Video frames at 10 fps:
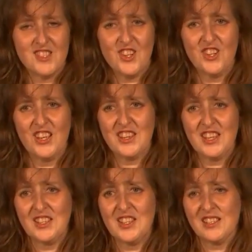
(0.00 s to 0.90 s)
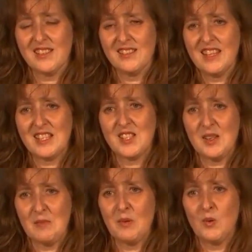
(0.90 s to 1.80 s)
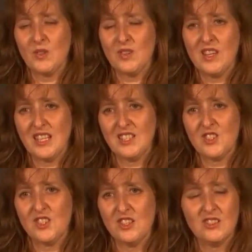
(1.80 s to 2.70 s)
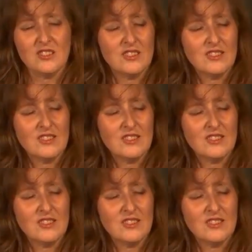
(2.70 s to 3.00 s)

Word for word: so i think that that's the important thing to do